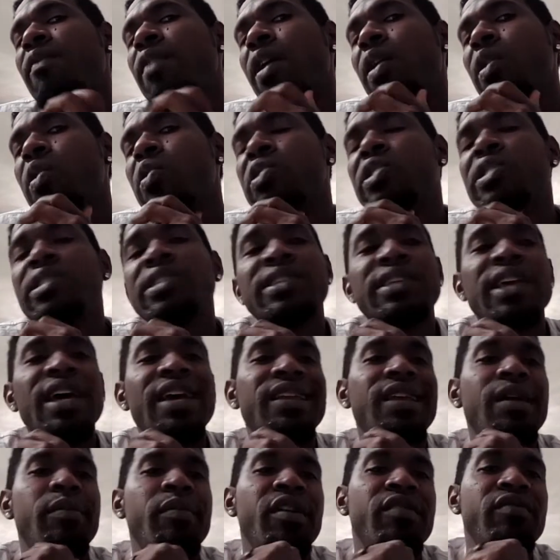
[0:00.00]
have a good
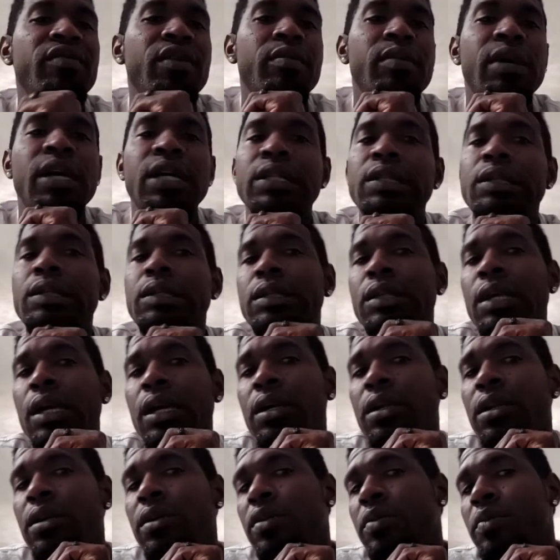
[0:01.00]
side and have a bad
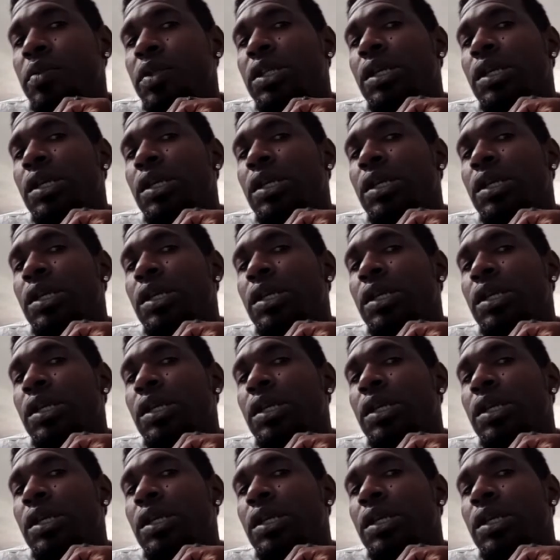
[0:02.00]
side.